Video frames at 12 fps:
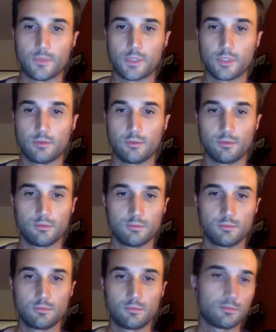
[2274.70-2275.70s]
So
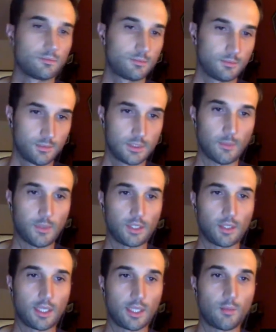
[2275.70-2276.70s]

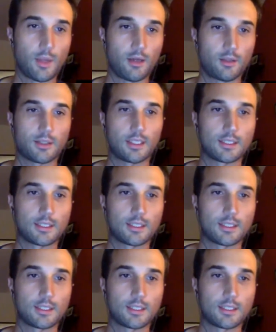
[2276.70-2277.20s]
something to think about.